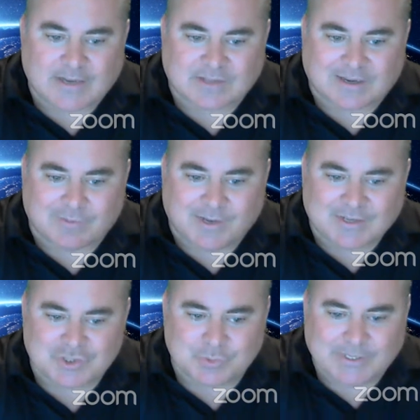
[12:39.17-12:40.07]
It's like over the
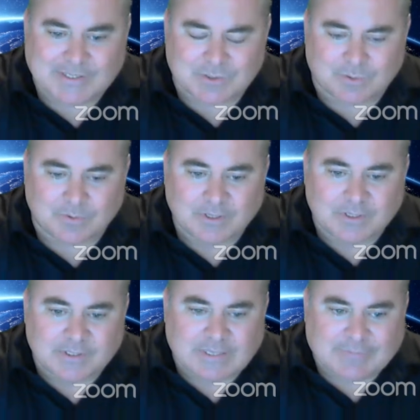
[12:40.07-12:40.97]
next 2 weeks. So
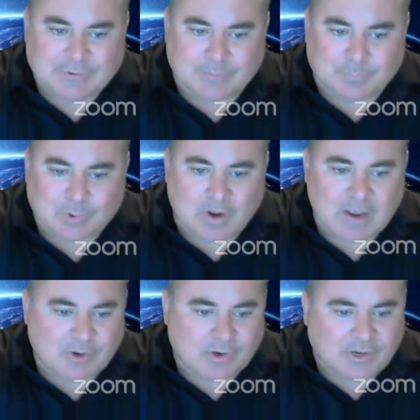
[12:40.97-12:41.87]
if you're a
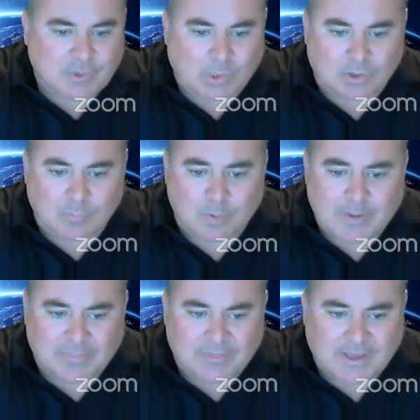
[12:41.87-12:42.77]
programmer and you want to learn more
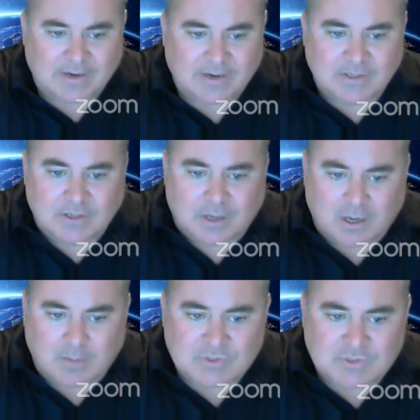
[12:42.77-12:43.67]
about that,
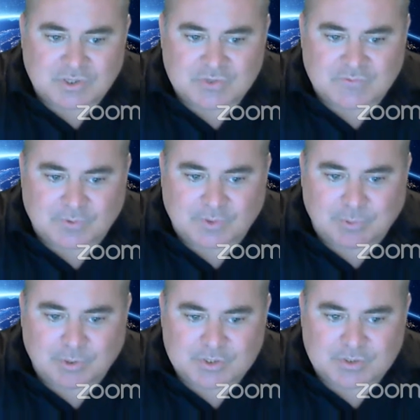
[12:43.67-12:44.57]
search for the
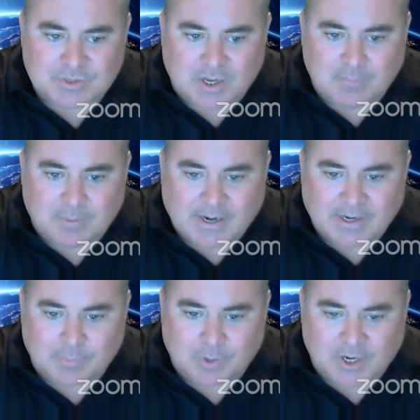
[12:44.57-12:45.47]
Plutus
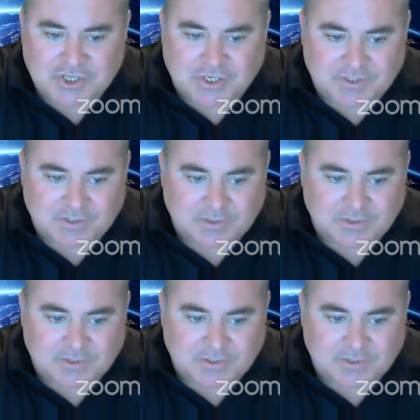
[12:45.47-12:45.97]
Pioneer Project.